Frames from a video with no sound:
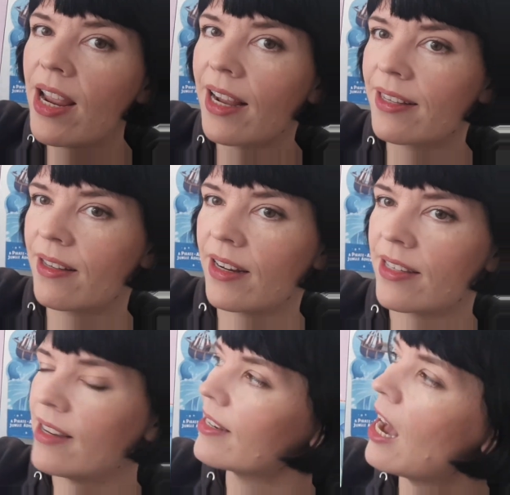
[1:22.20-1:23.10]

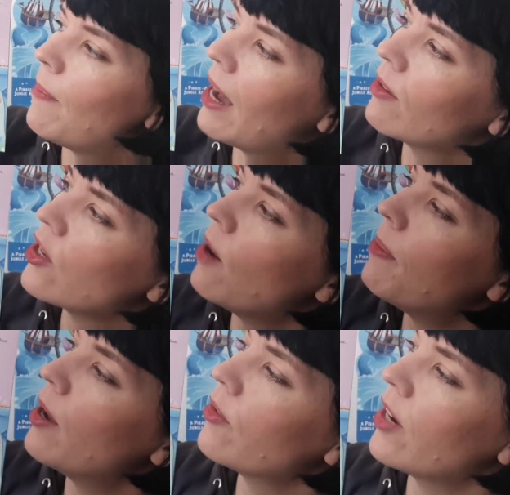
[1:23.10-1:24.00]
excited about her
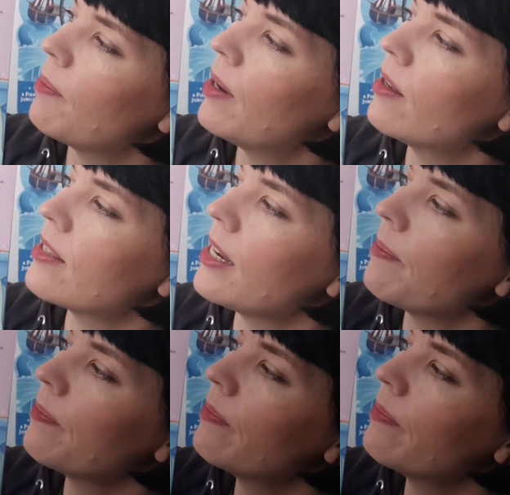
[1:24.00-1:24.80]
birthday party.